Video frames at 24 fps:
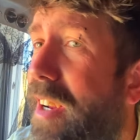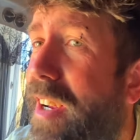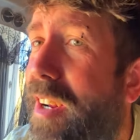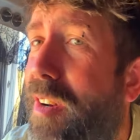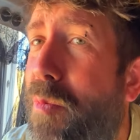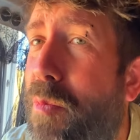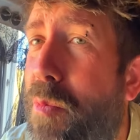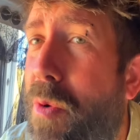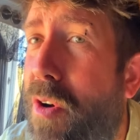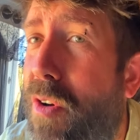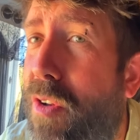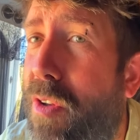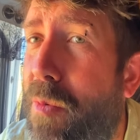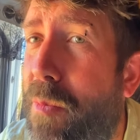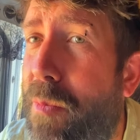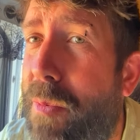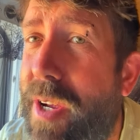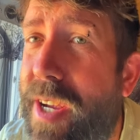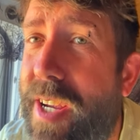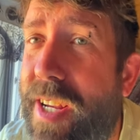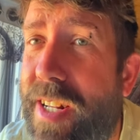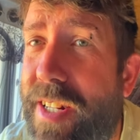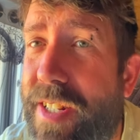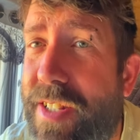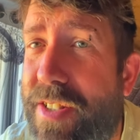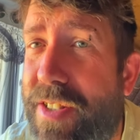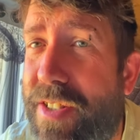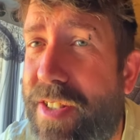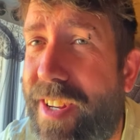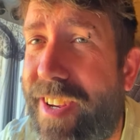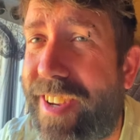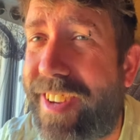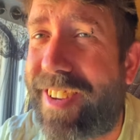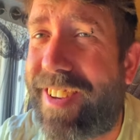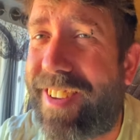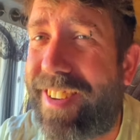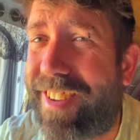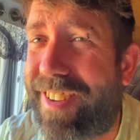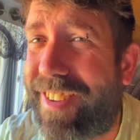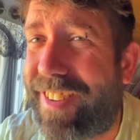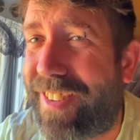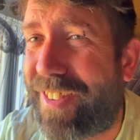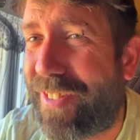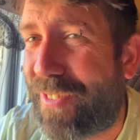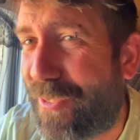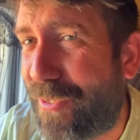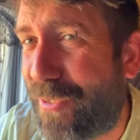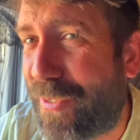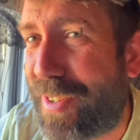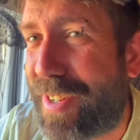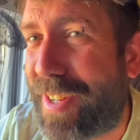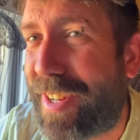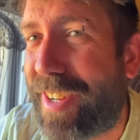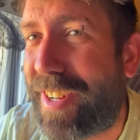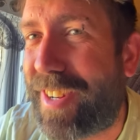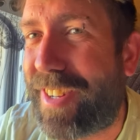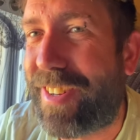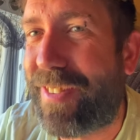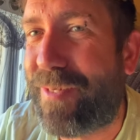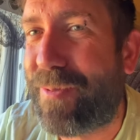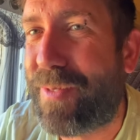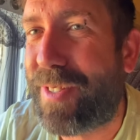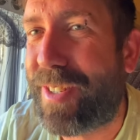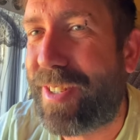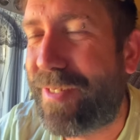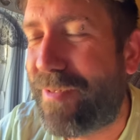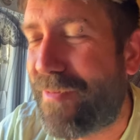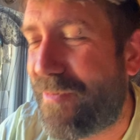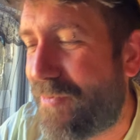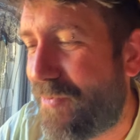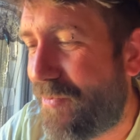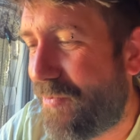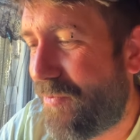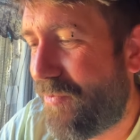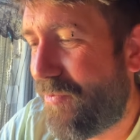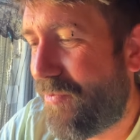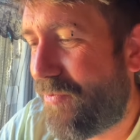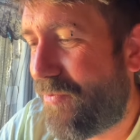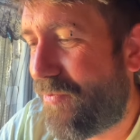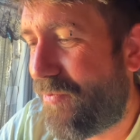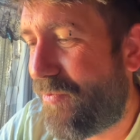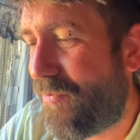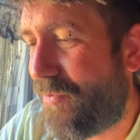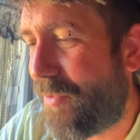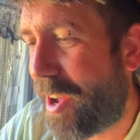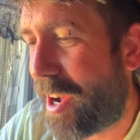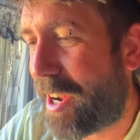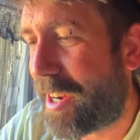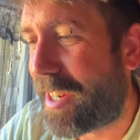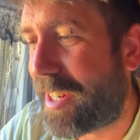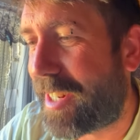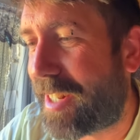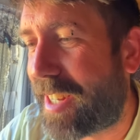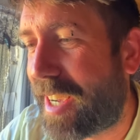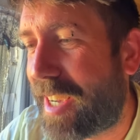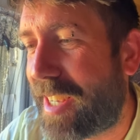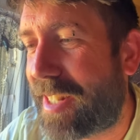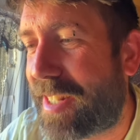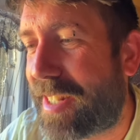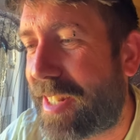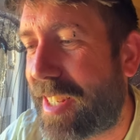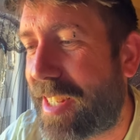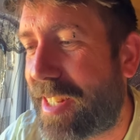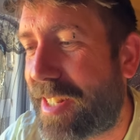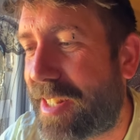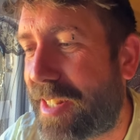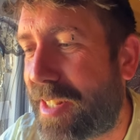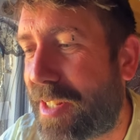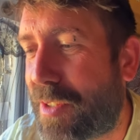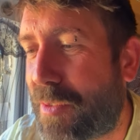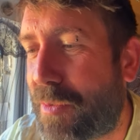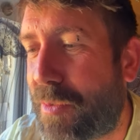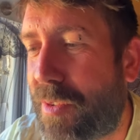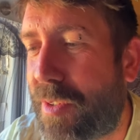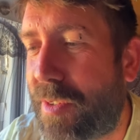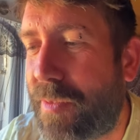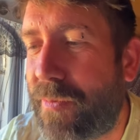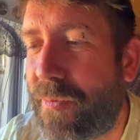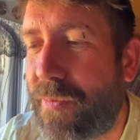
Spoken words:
eat a bowl of beans for dinner, but I had to taste test this one.